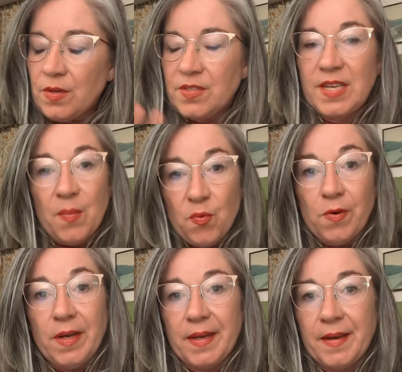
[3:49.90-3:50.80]
step
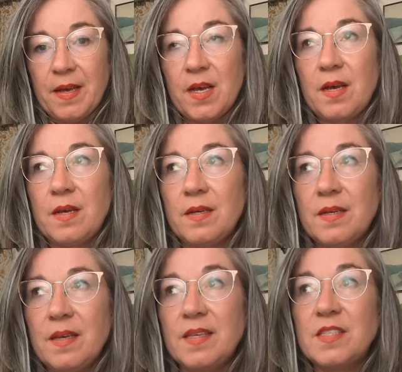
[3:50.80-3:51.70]
one
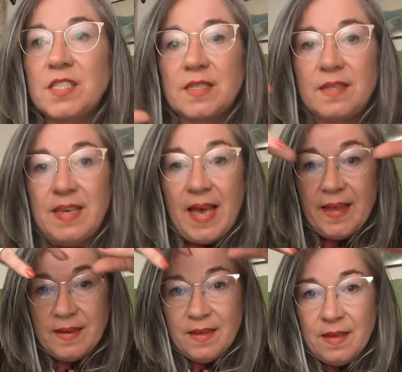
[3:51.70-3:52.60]
is to
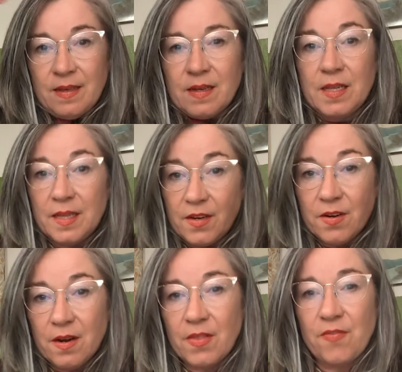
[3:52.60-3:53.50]
get
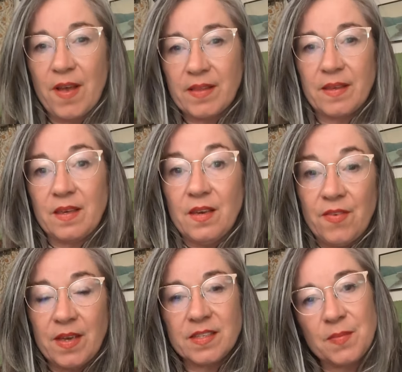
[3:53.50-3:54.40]
clear on the fact that
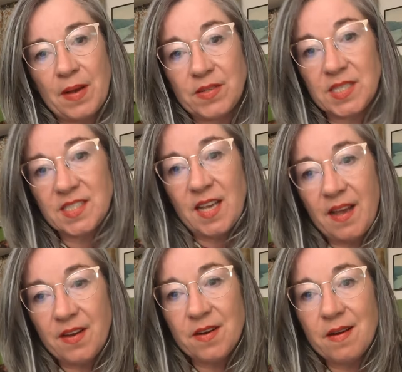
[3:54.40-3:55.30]
giving is about
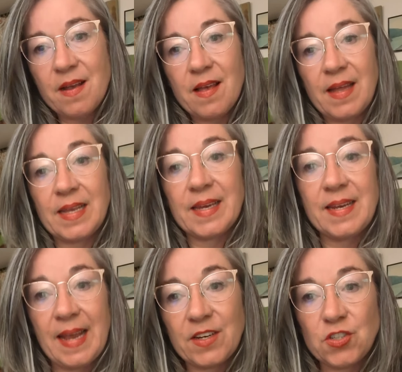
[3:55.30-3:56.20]
desire and
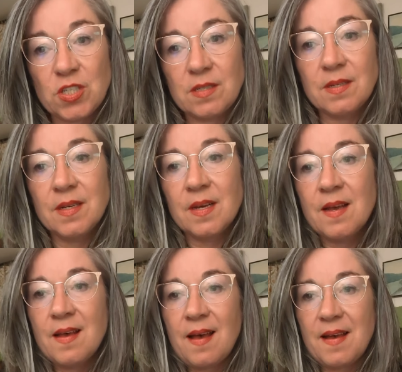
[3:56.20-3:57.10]
connection.
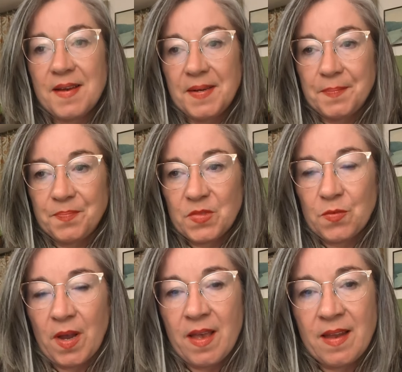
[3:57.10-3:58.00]

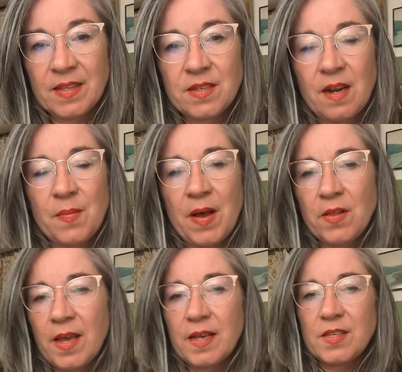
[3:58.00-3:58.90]
Right? And it's not
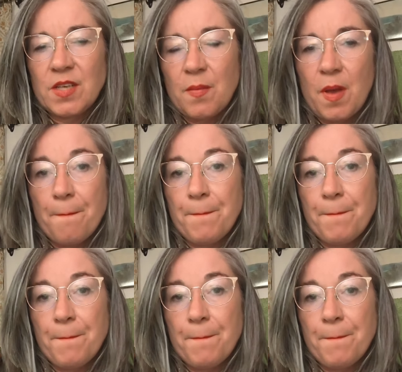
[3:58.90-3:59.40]
about like some